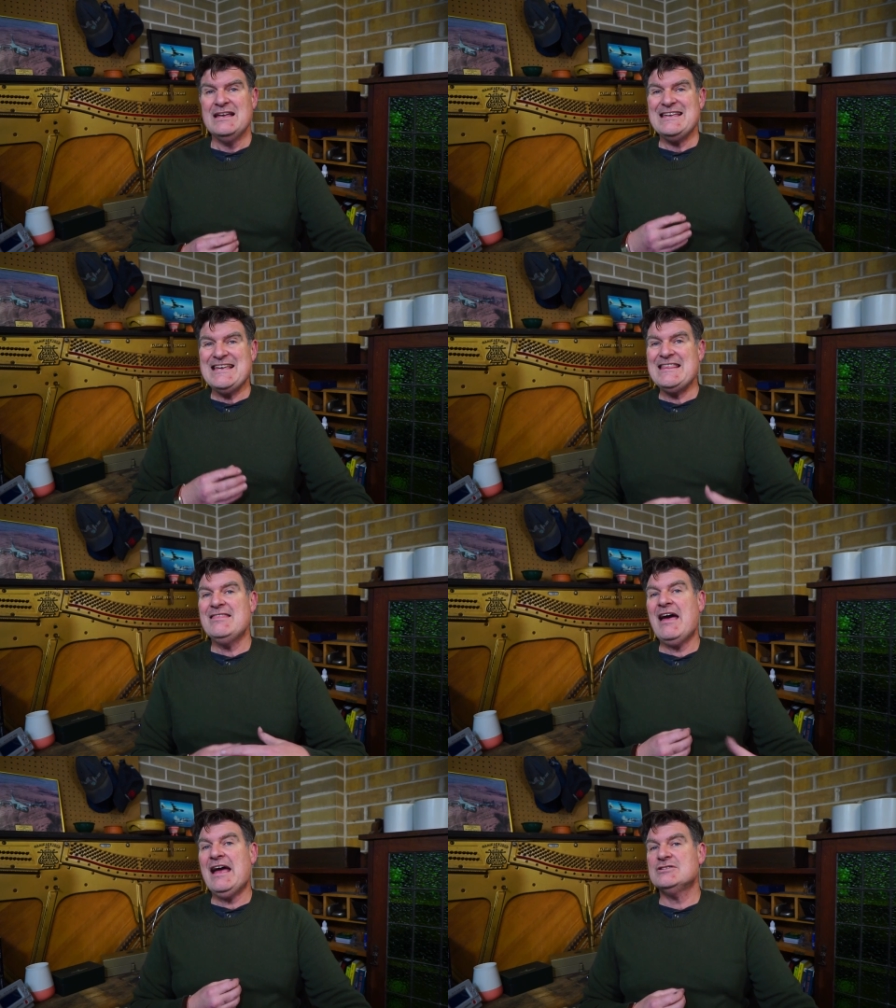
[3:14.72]
in
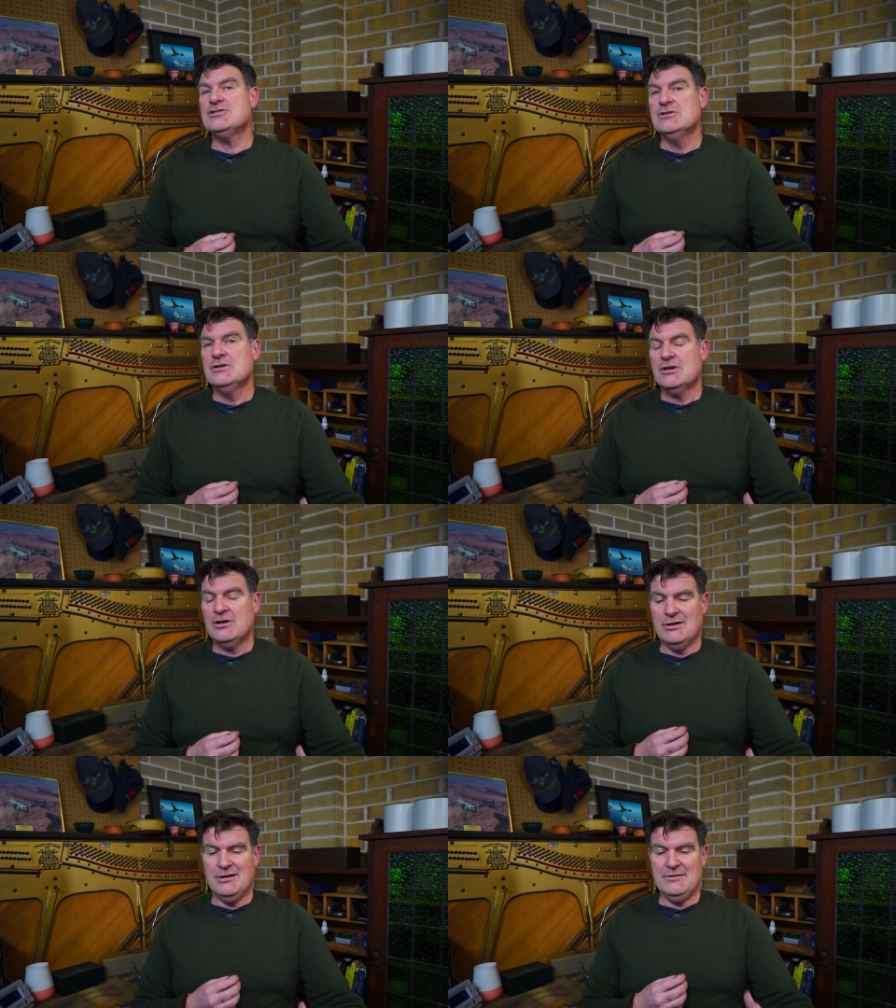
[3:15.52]
that
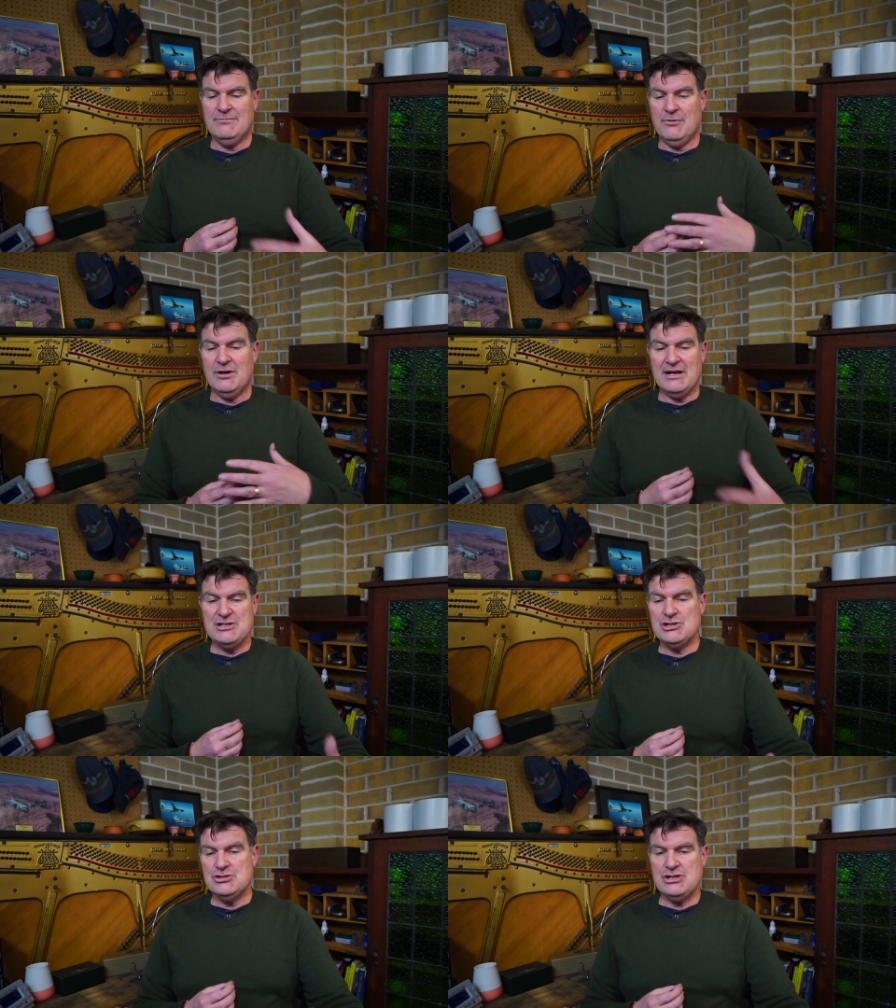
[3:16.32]
kind of
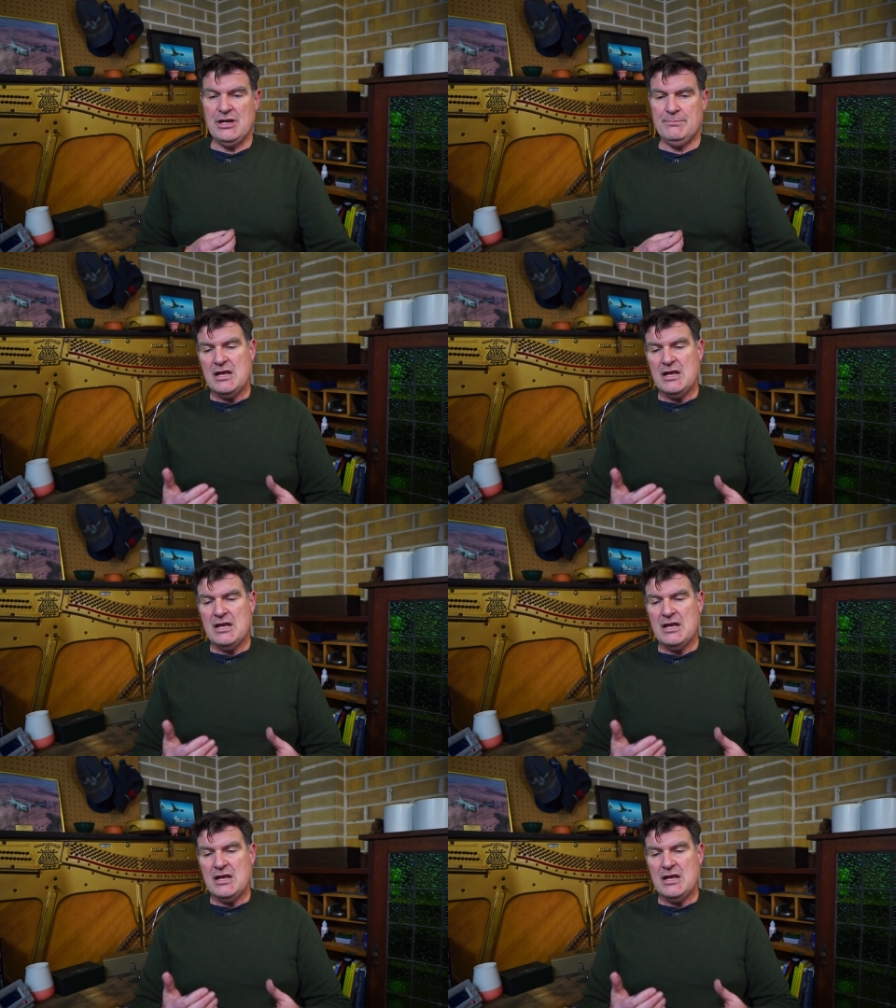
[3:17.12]
relationship.